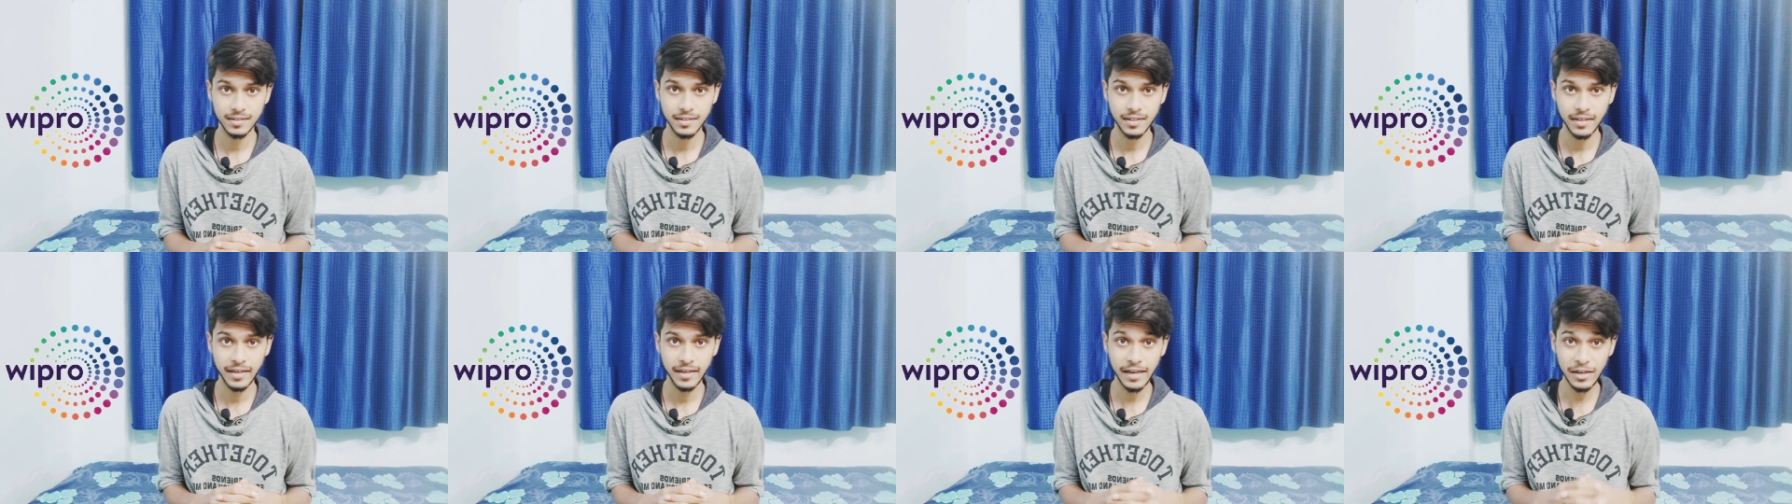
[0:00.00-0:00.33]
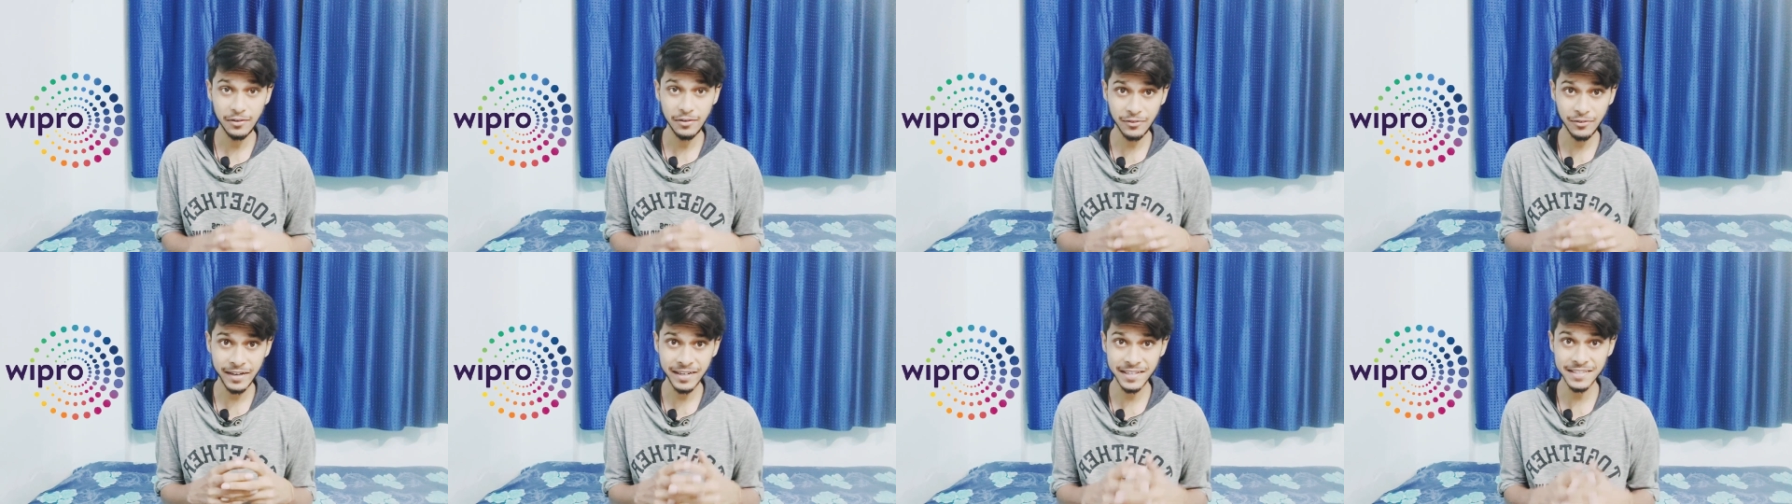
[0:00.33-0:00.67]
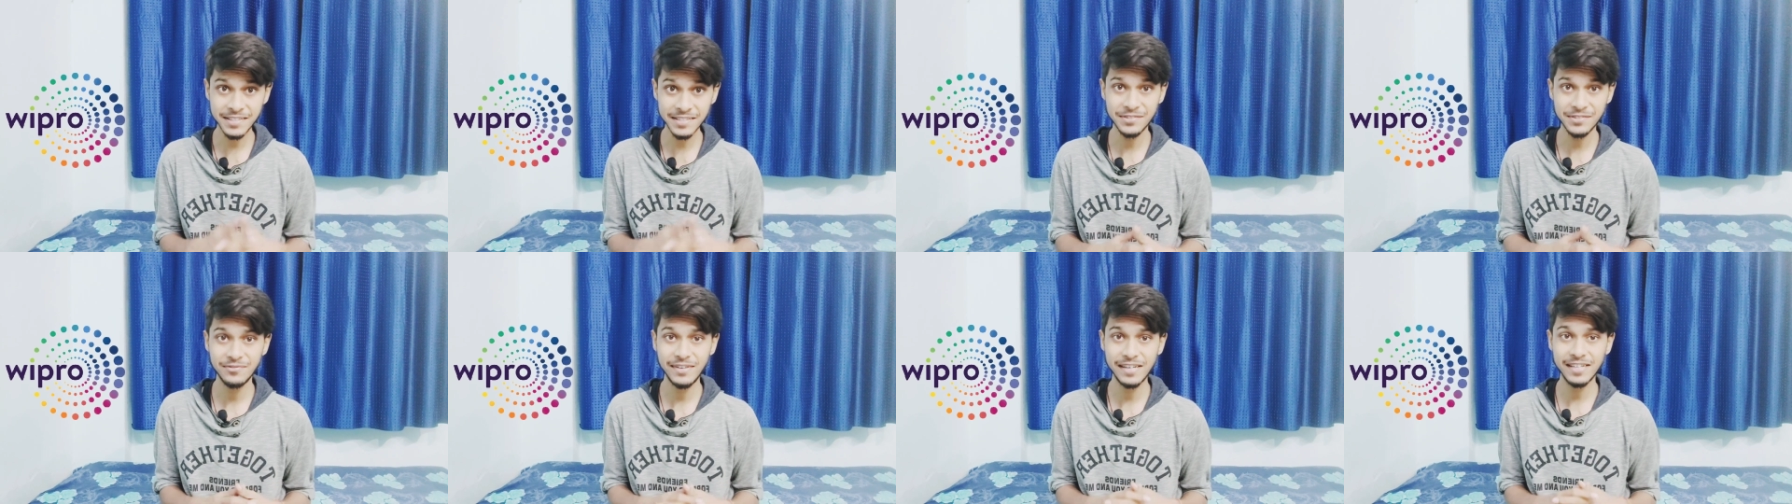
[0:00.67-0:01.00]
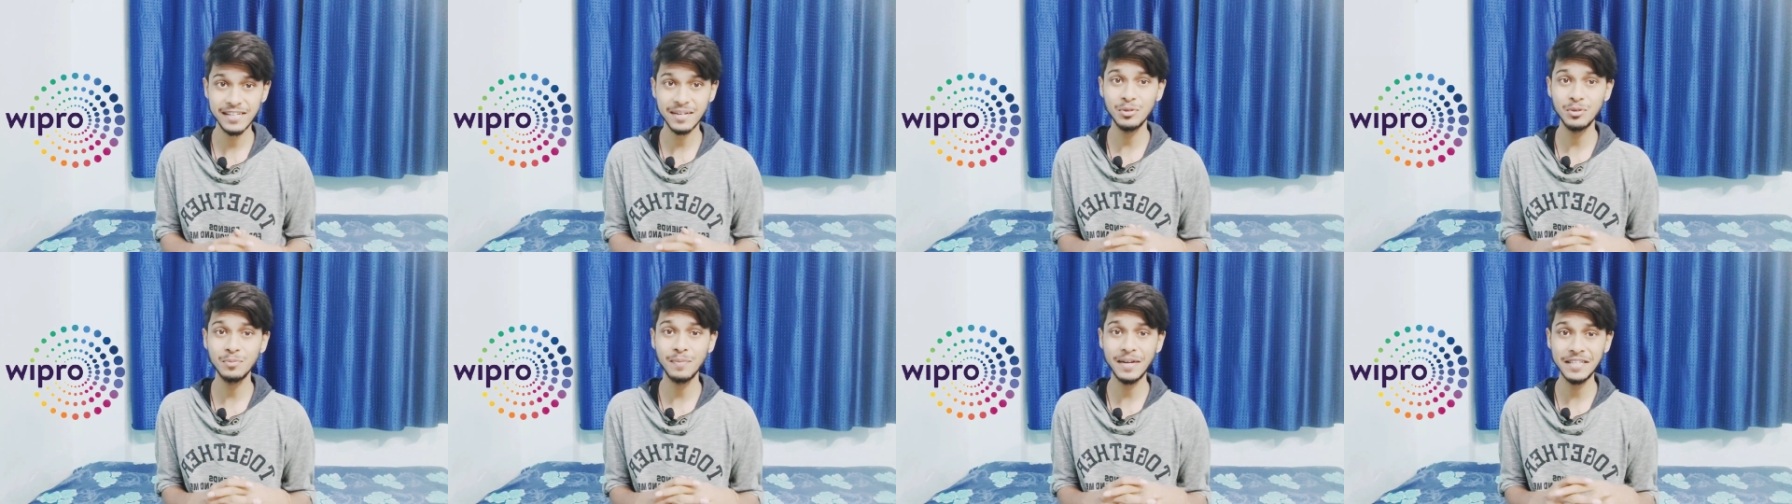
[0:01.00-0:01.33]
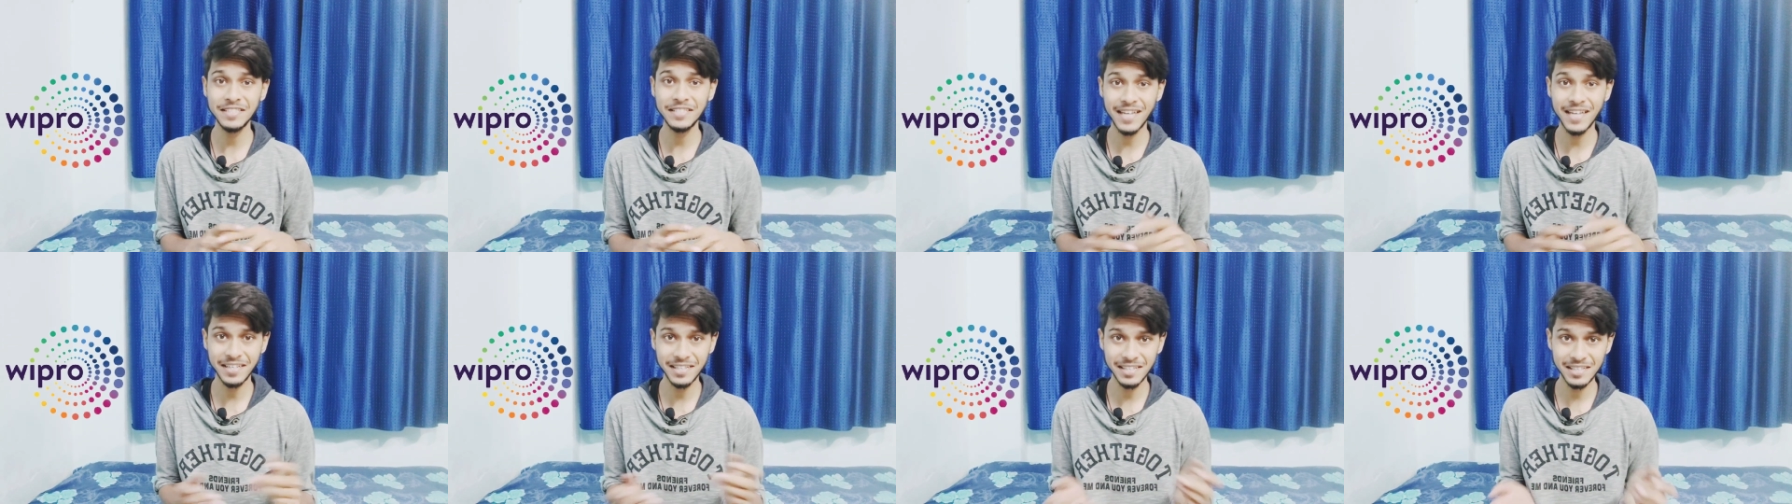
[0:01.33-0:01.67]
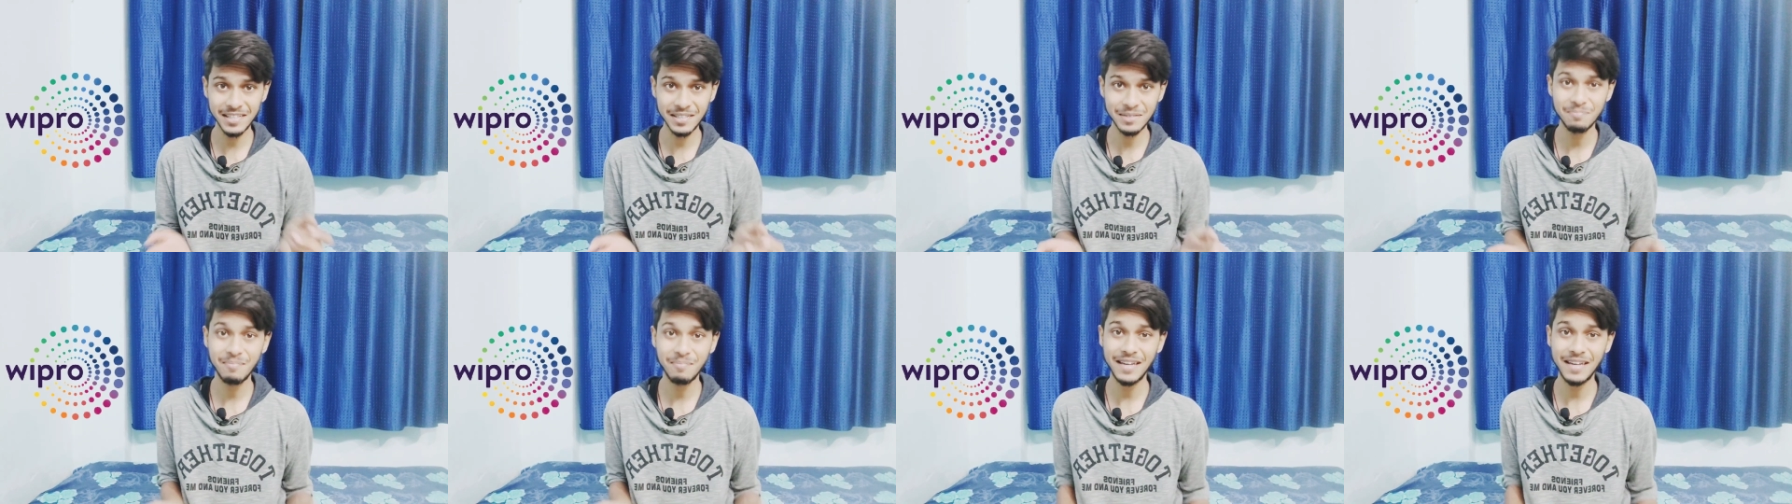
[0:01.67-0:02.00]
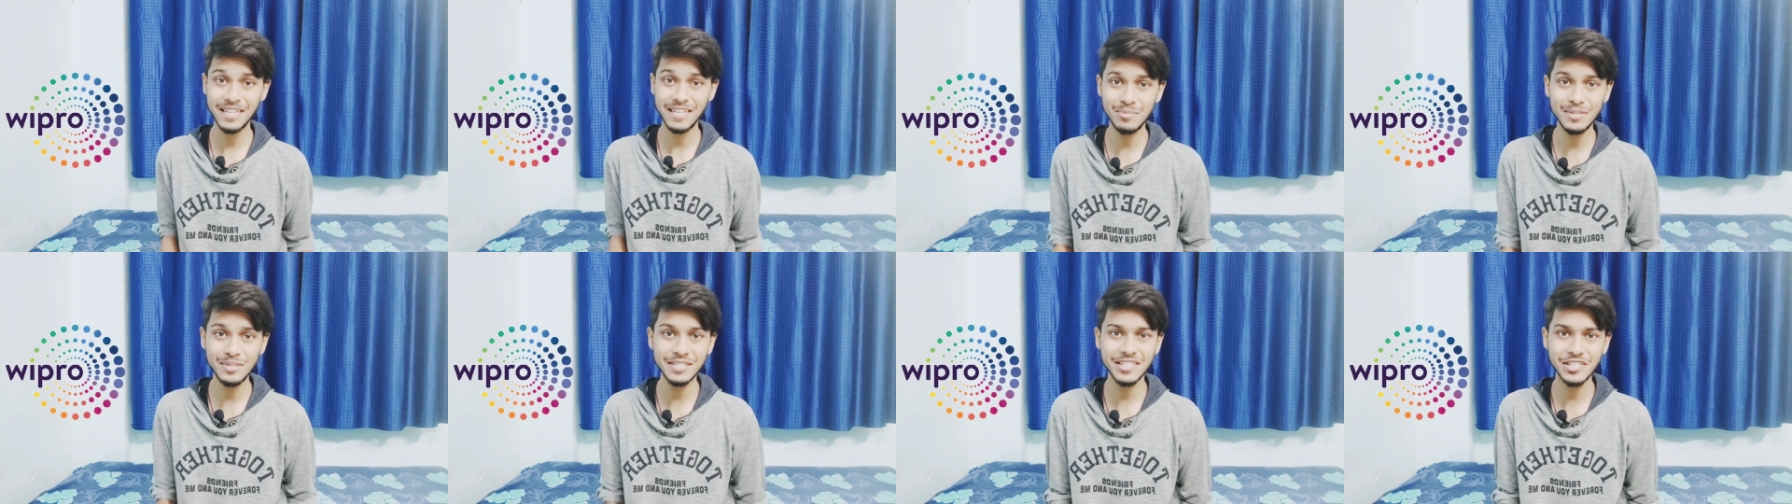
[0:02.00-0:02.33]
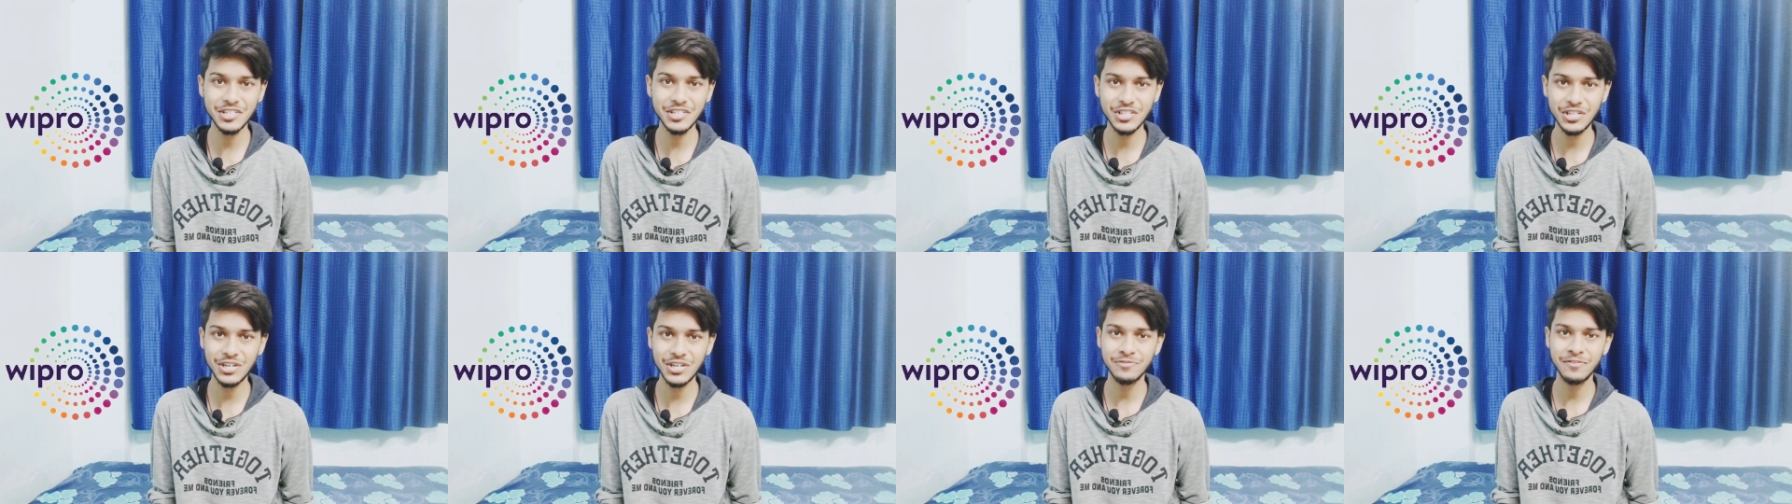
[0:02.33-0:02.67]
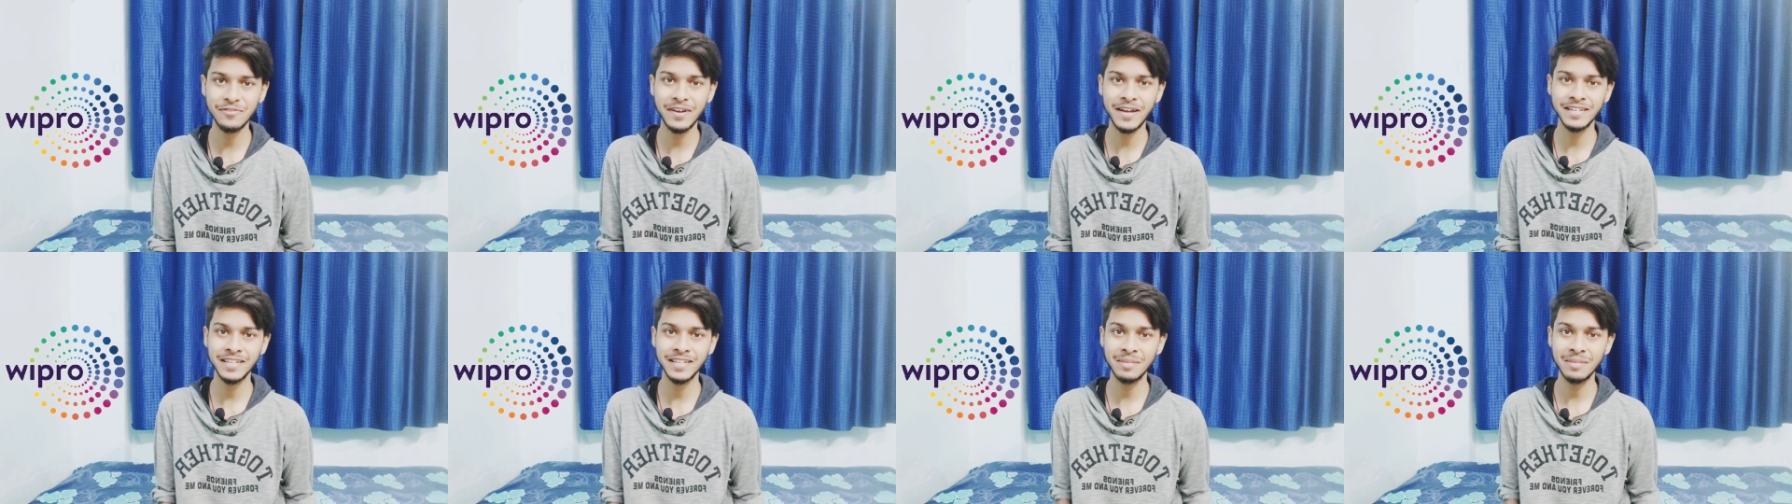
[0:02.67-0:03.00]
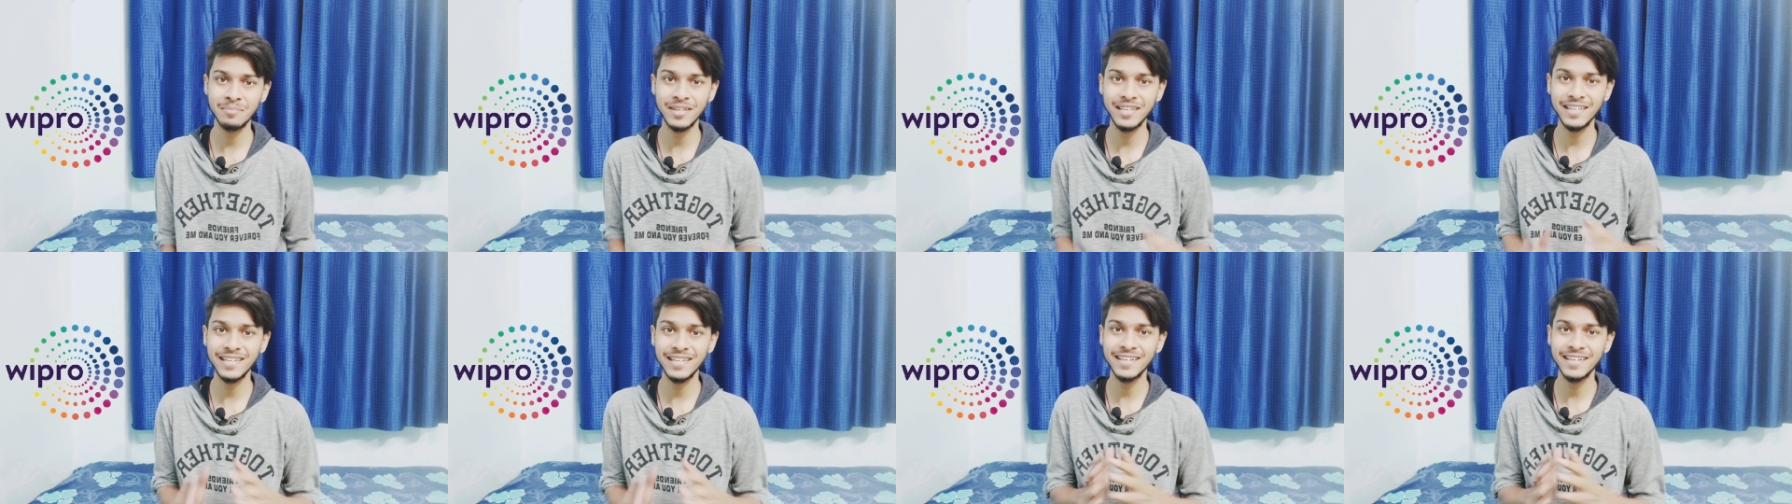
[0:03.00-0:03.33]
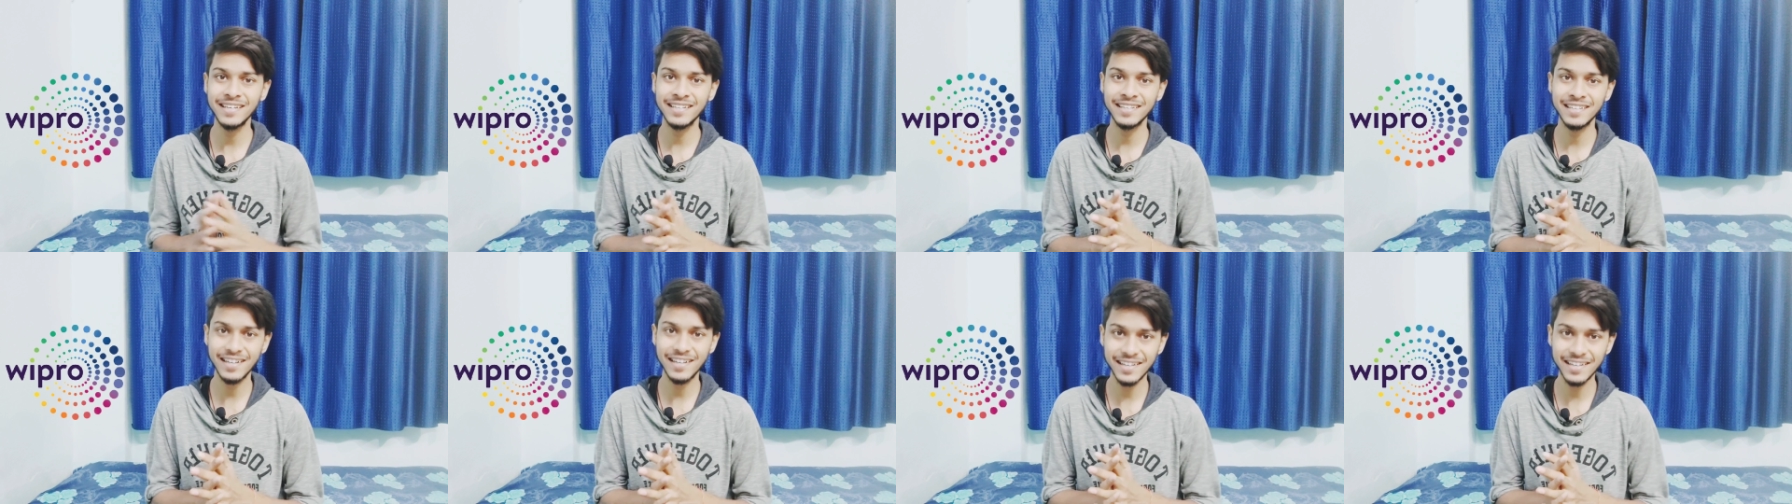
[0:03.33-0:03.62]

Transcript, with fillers: Hello friends, welcome to my channel. My name is Rishabh and I'm here